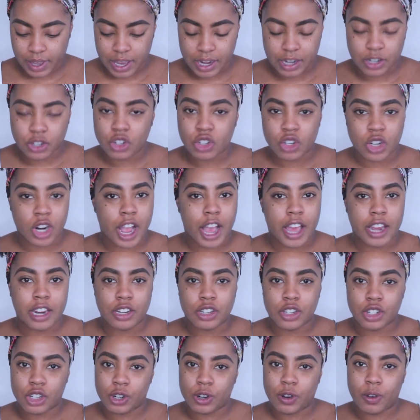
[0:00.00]
It is tried
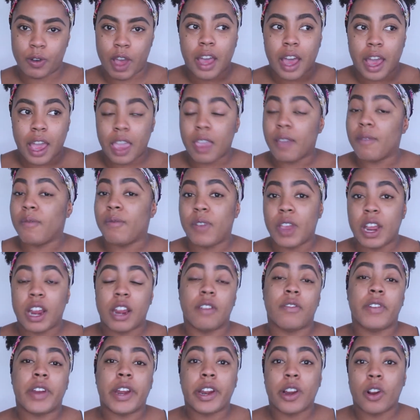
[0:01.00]
and true. I am
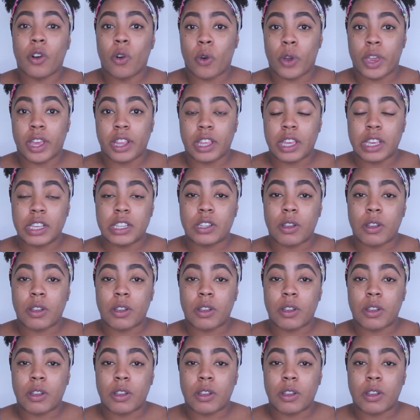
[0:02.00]
very, very oily,